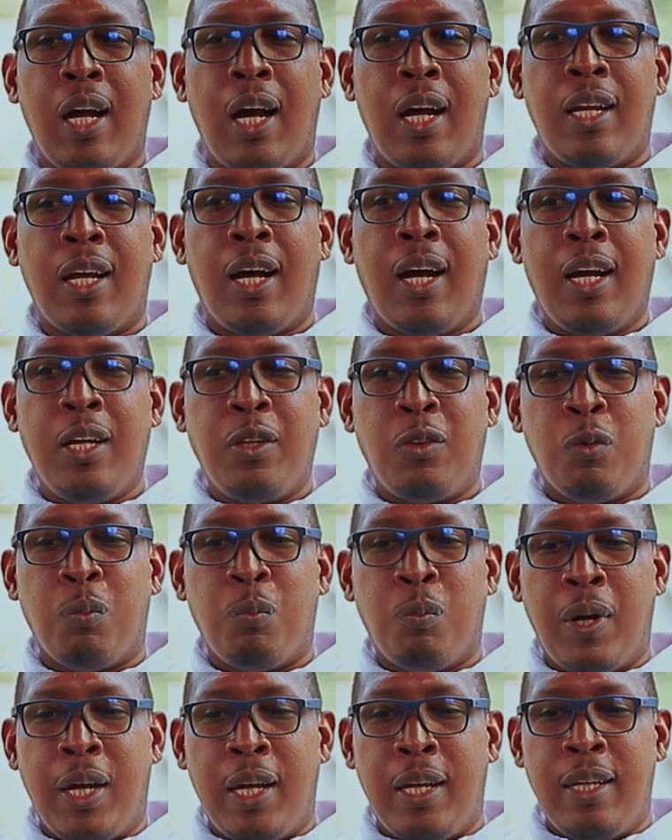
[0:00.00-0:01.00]
At the height of
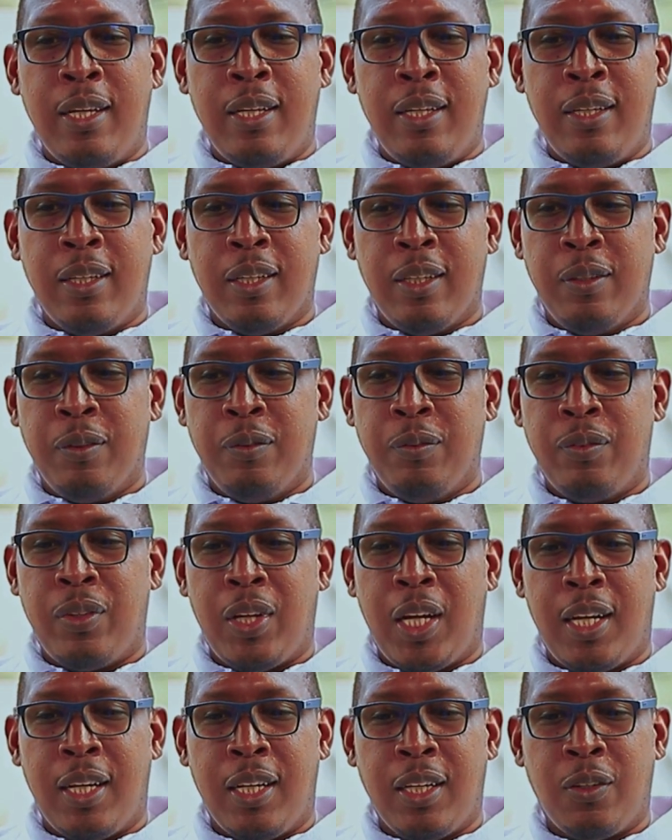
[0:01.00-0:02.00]
my
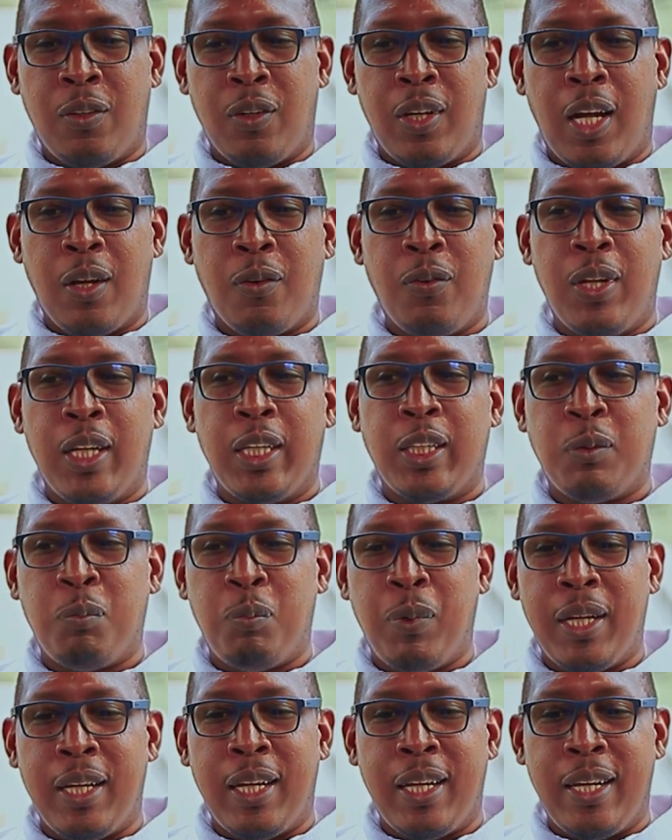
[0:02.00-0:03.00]
addiction, I couldn't
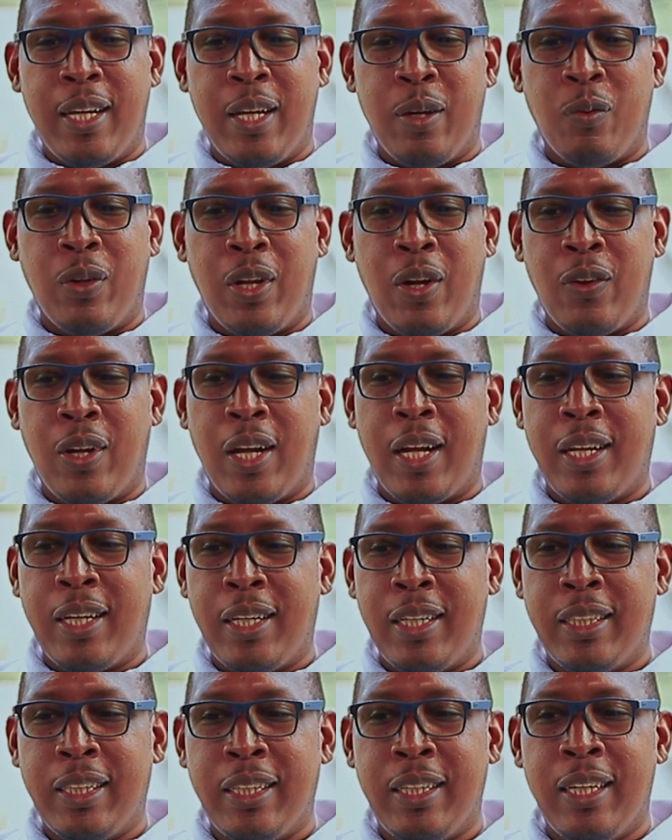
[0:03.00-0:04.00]
spend a day without at
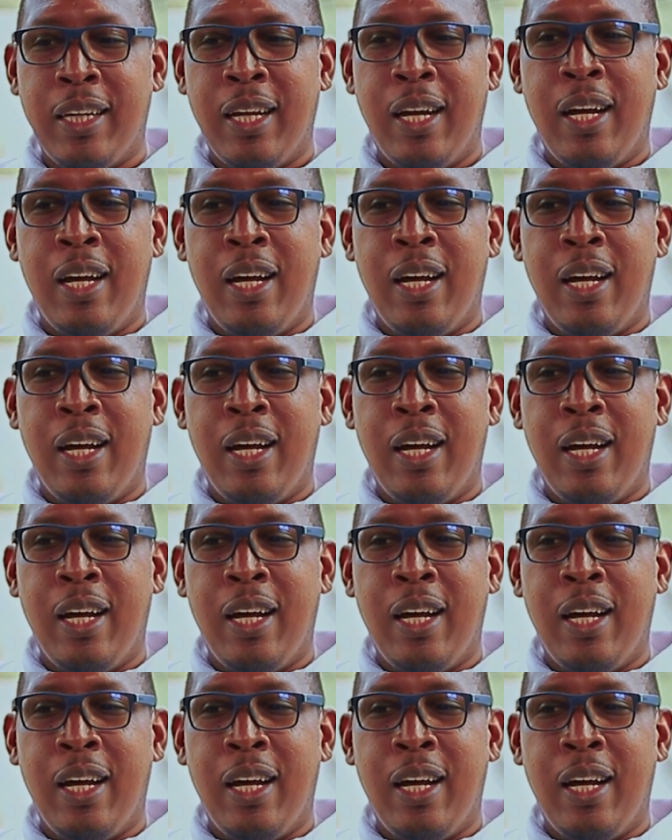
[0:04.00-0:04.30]
least